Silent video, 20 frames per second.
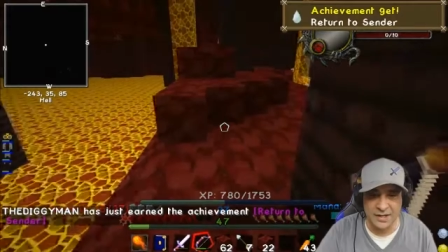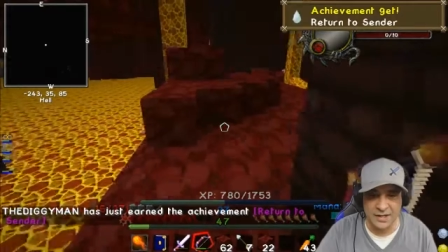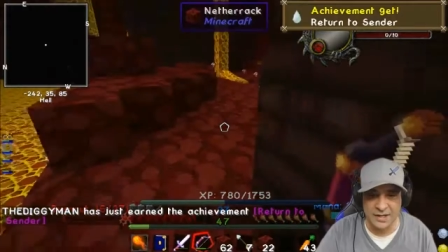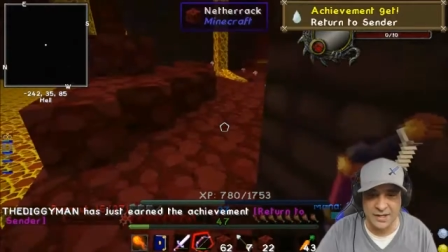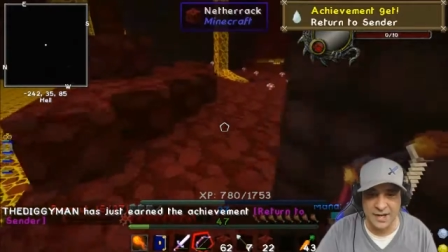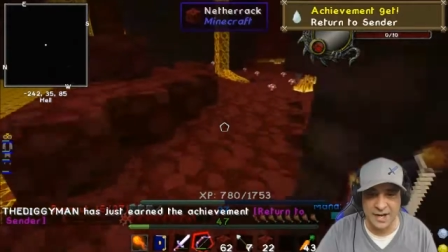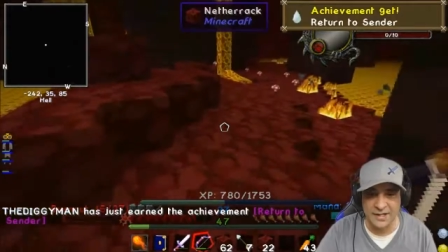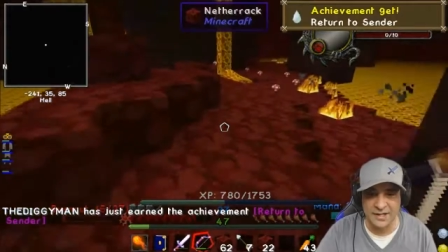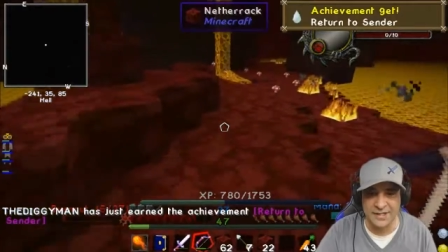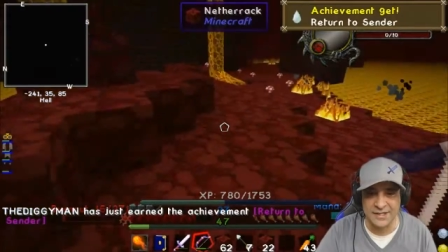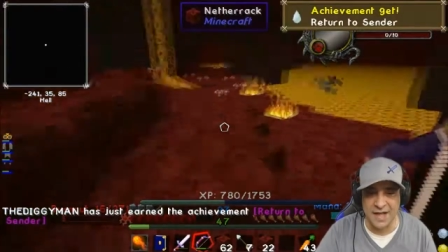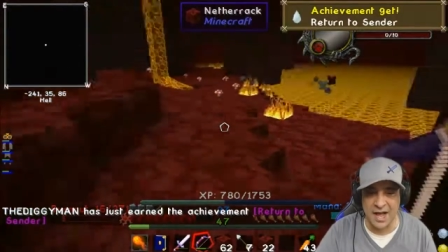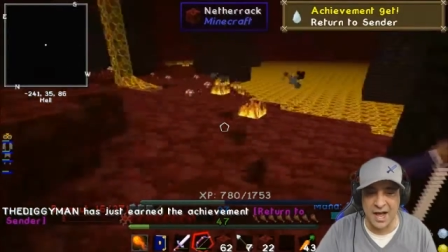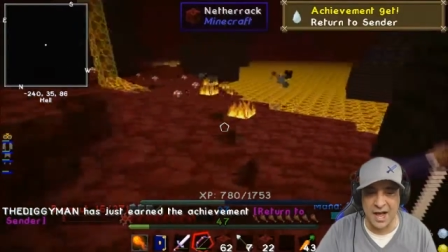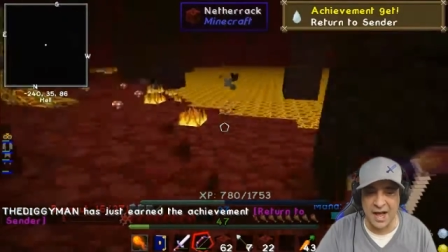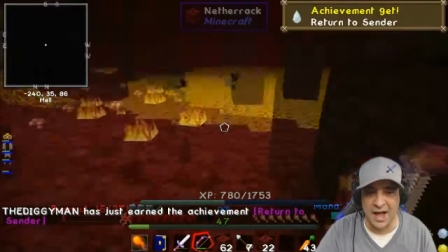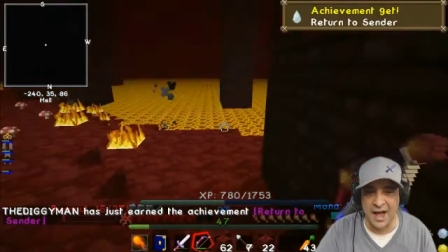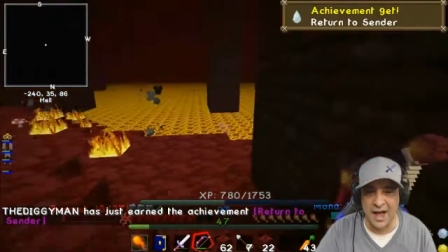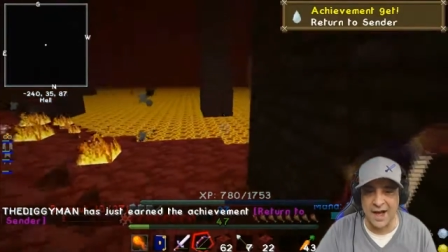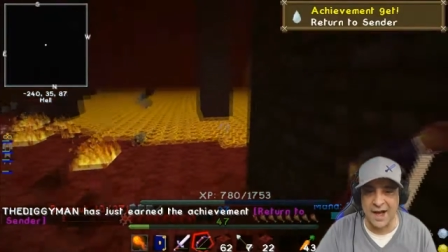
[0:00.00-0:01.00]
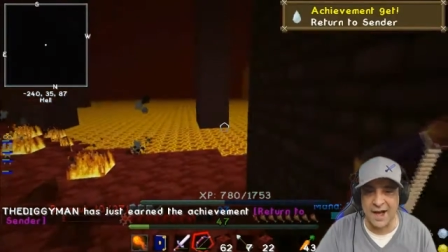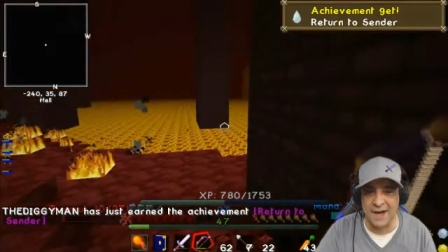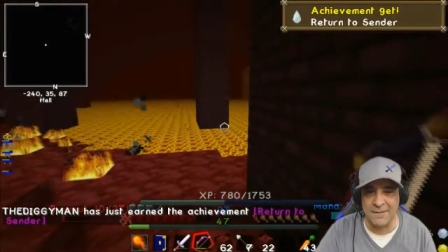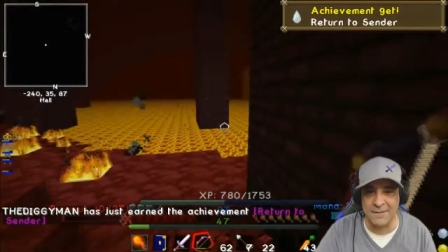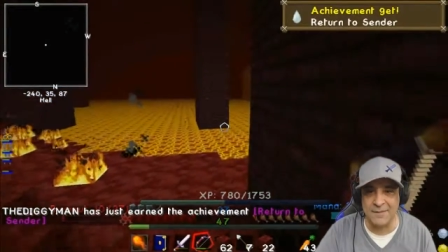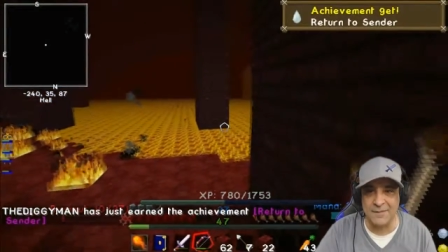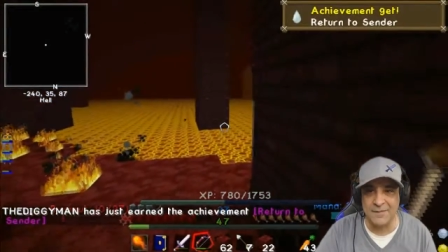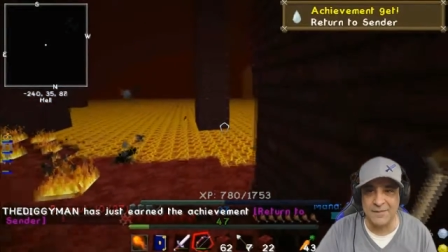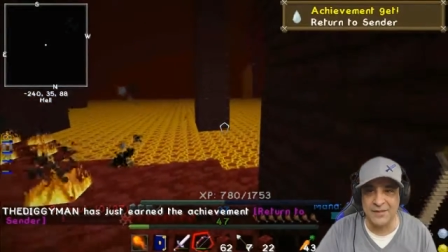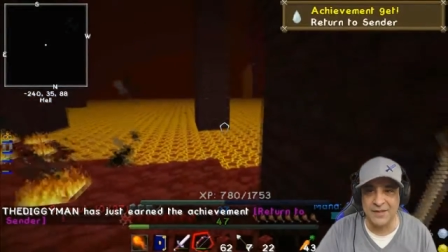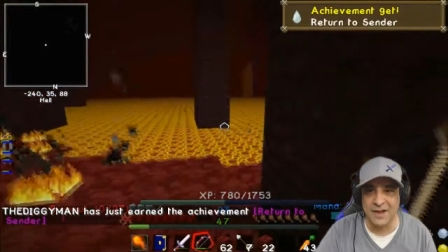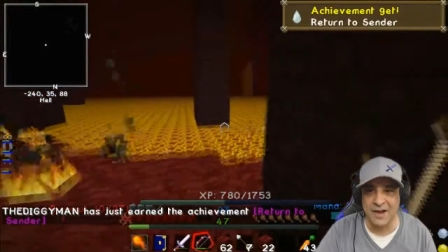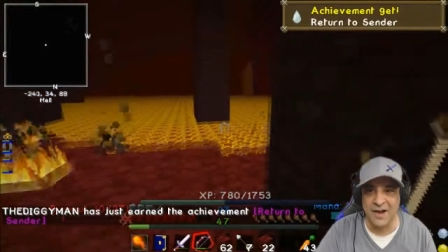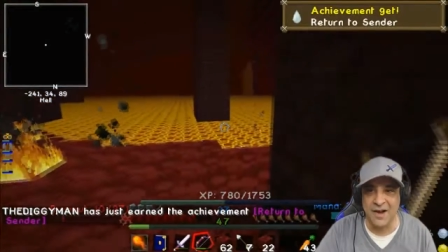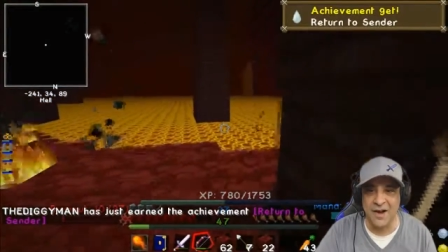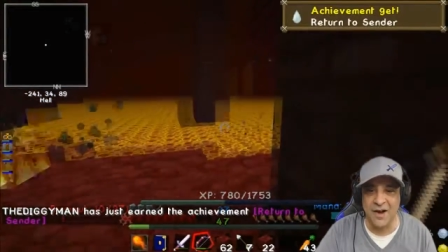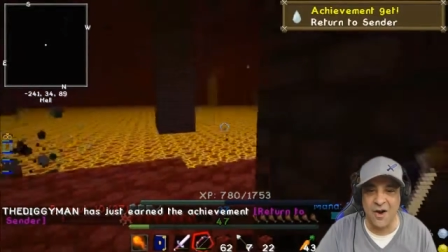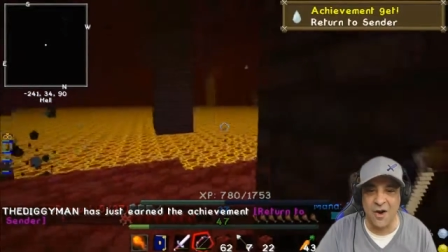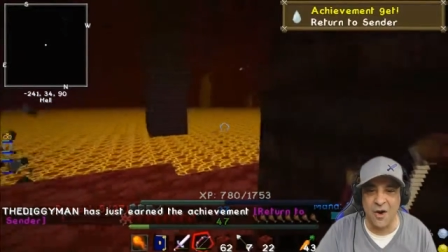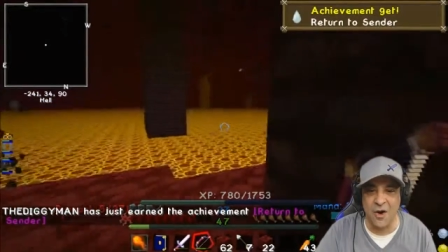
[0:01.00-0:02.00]
Get some!
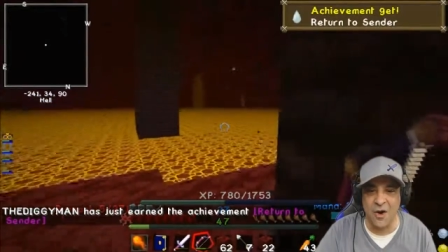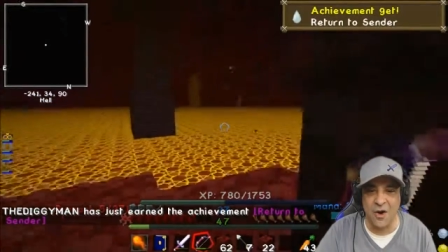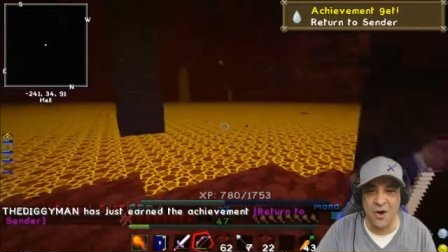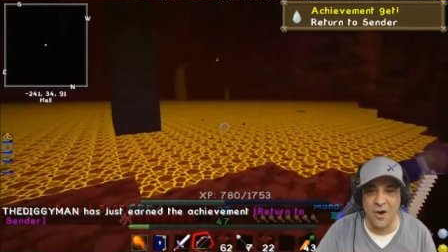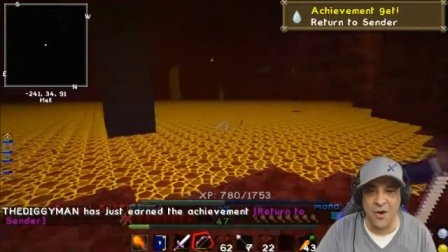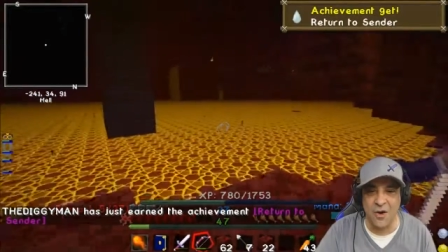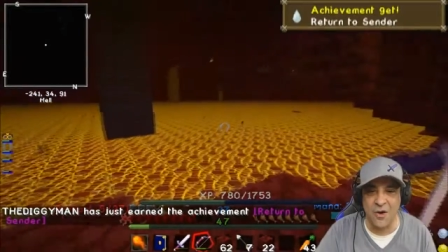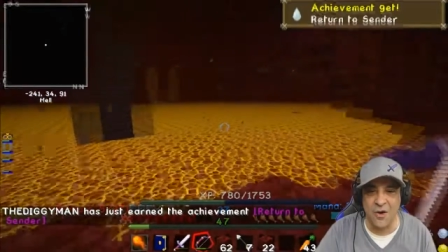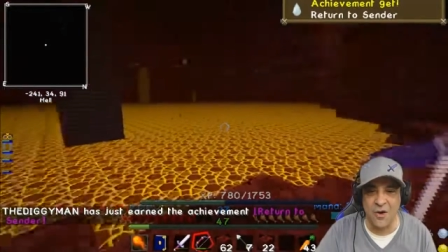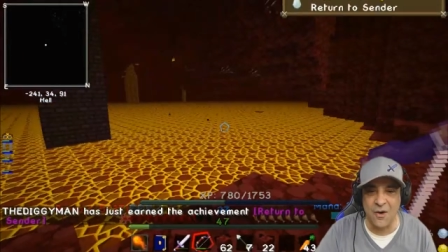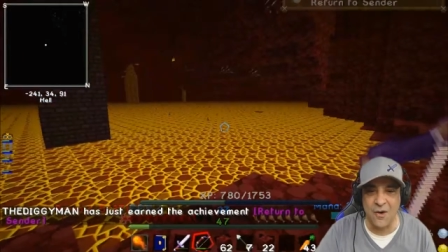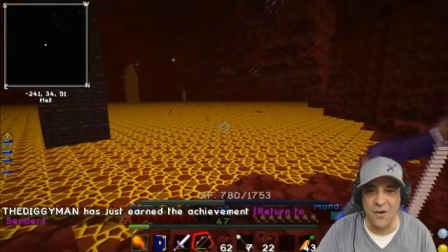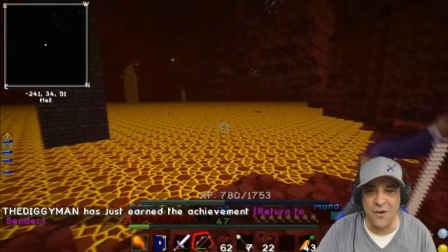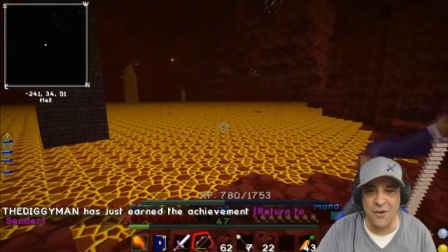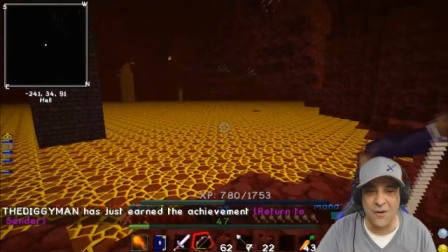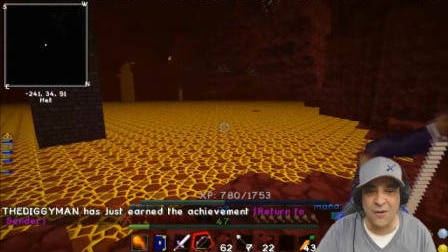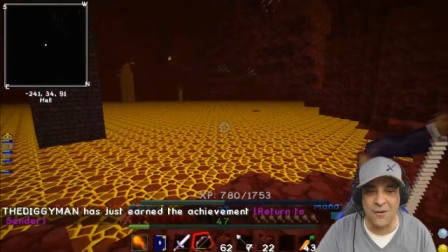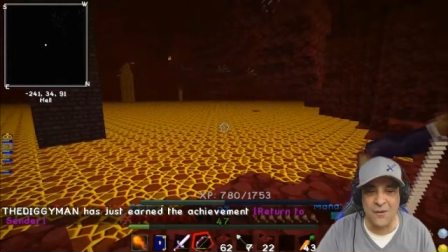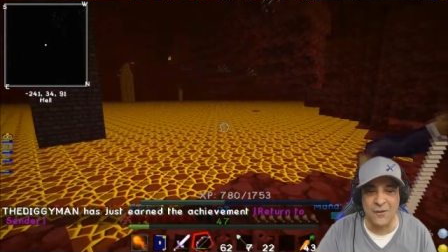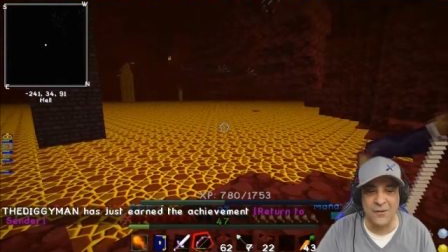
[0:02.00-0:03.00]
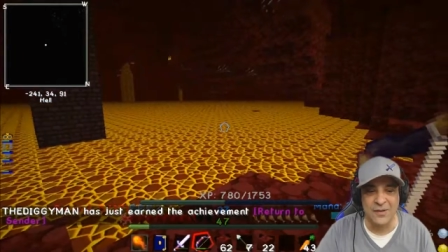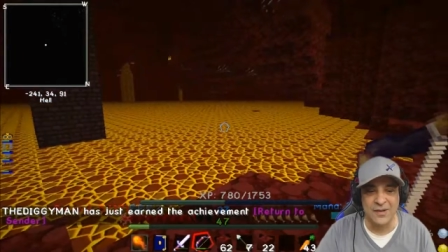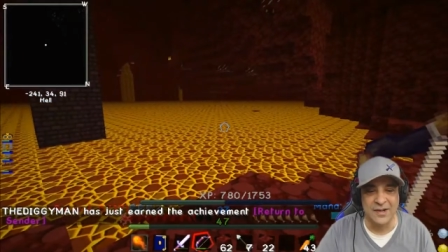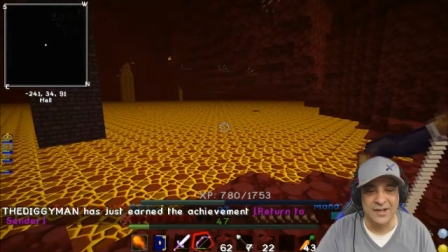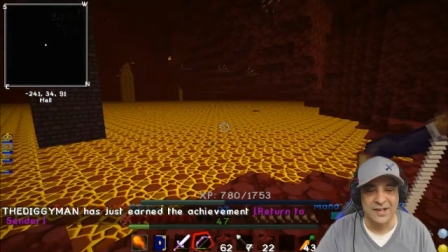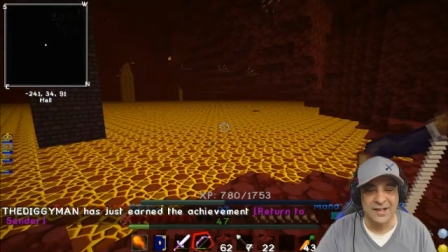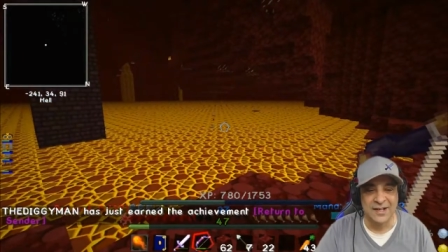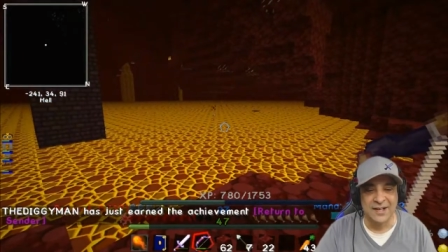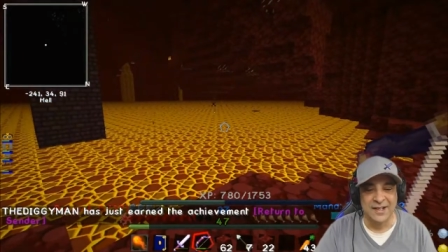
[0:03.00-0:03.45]
Ho ho ho!